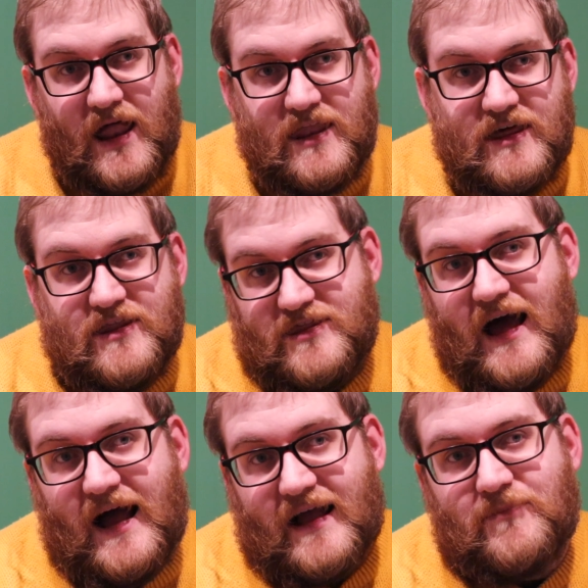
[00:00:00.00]

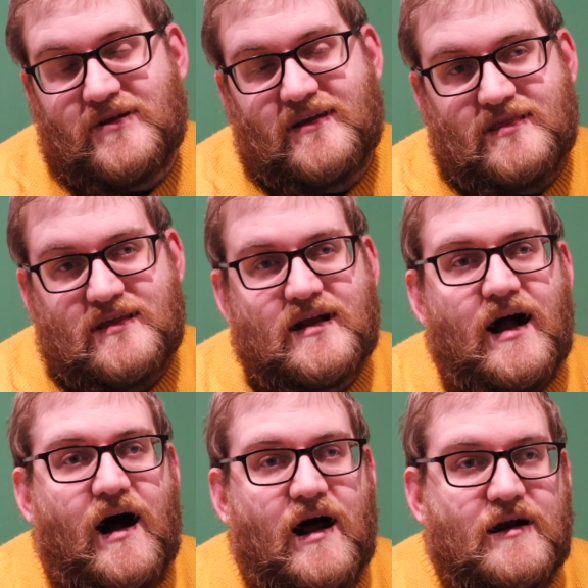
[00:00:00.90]
that particular
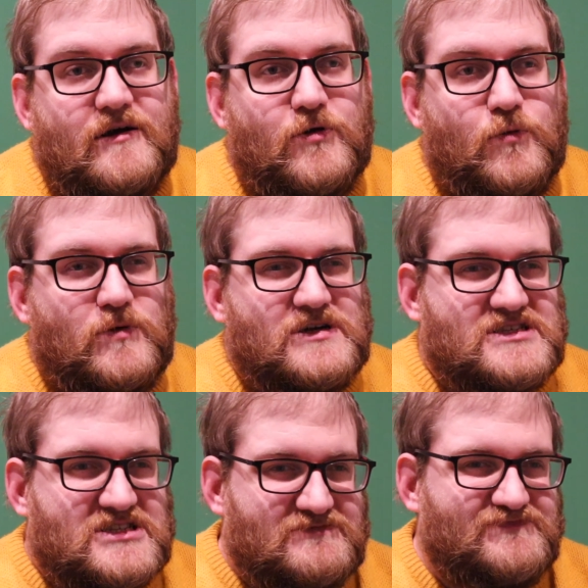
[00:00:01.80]
car
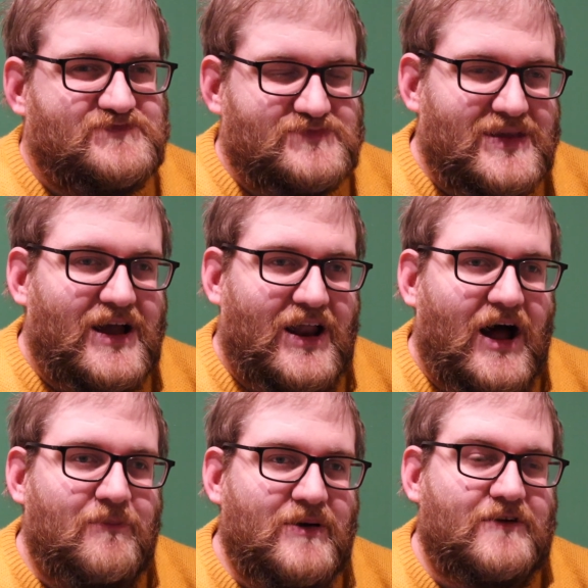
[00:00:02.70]
was
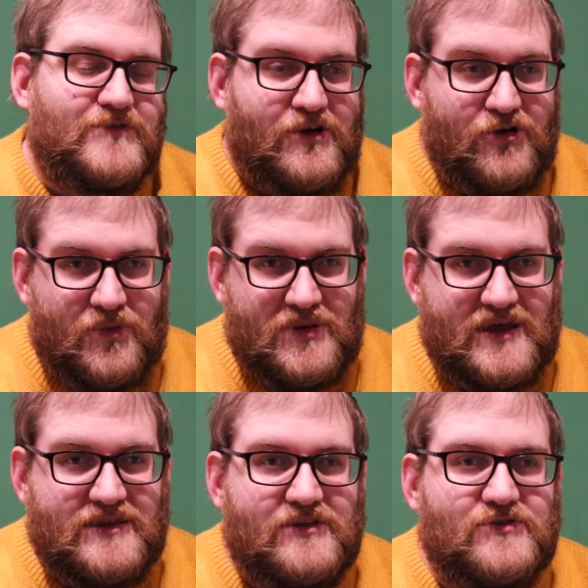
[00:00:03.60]
a bit of an
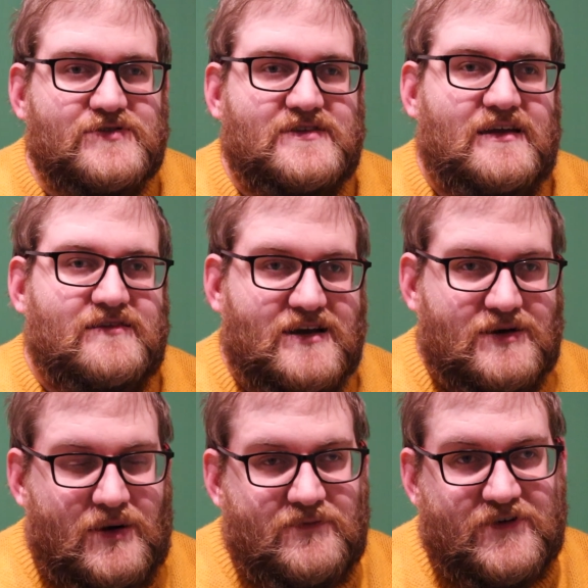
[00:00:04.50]
anomaly. They don't tend to
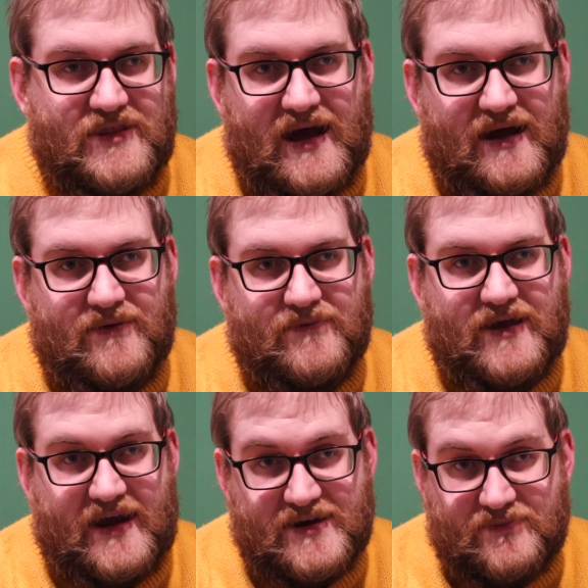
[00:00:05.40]
come up for that
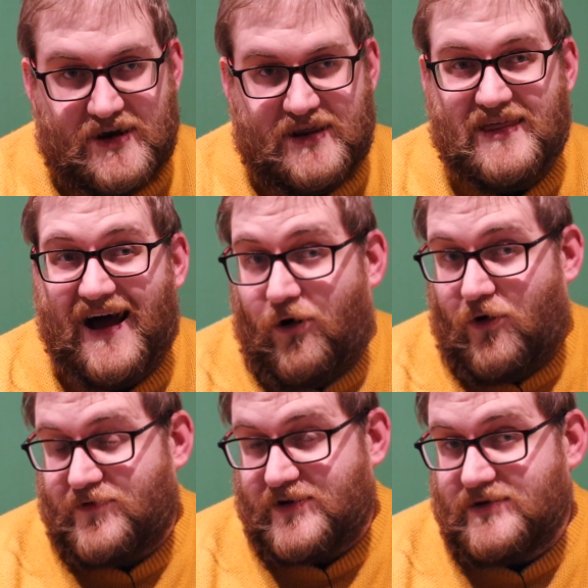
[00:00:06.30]
kind of money that
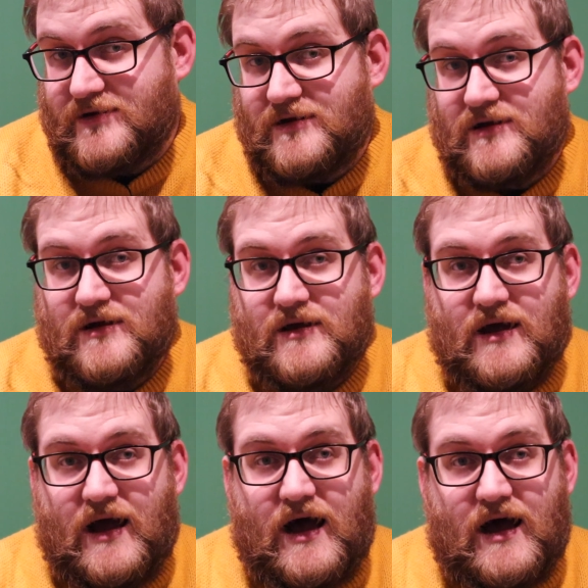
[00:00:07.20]
often.
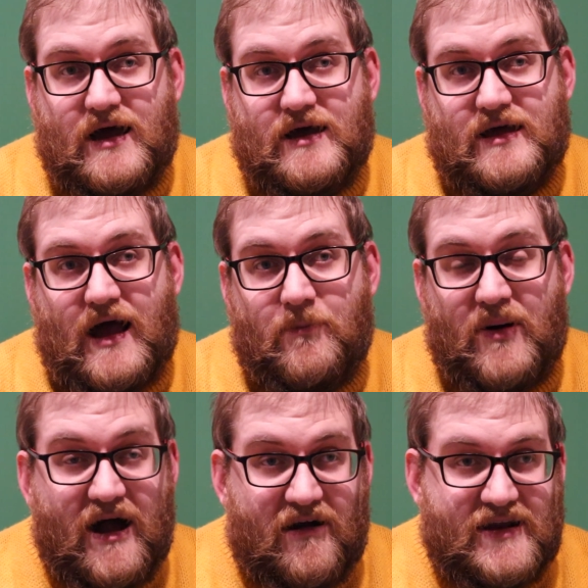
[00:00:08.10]
A
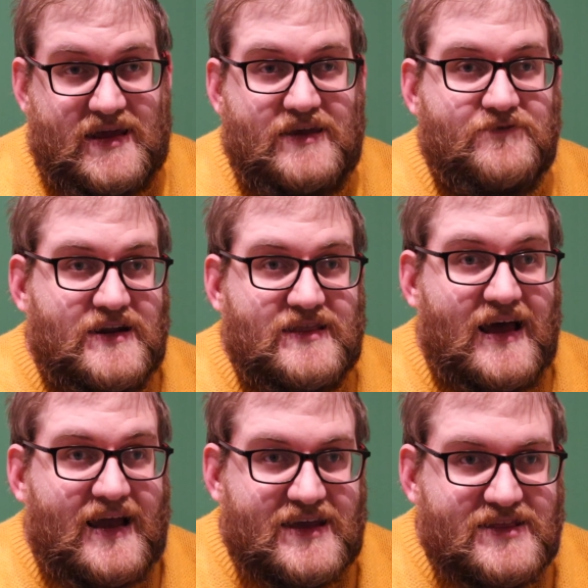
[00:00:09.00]
battery, even in
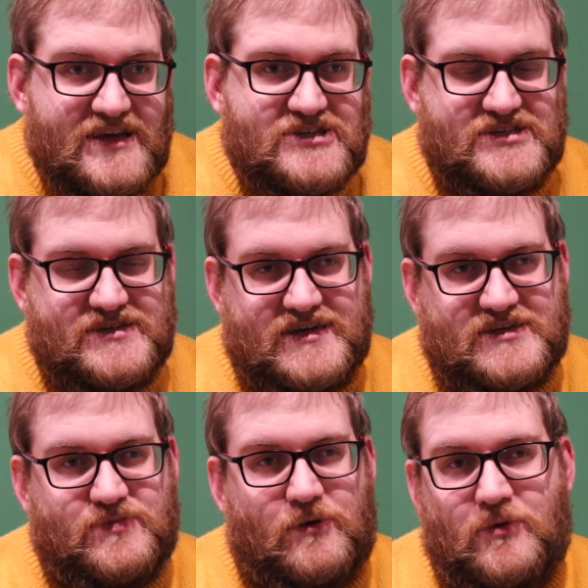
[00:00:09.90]
that condition,
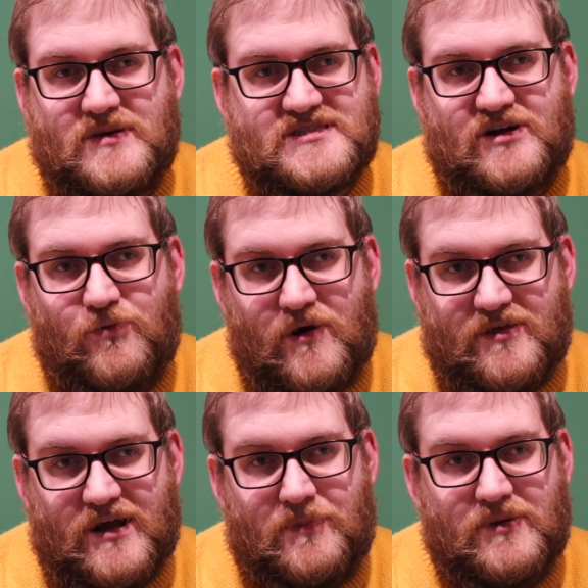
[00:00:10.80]
is probably still
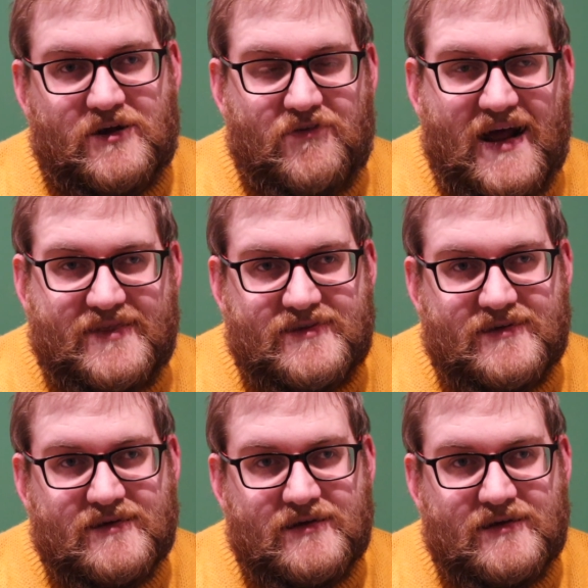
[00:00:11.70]
worth a couple of grand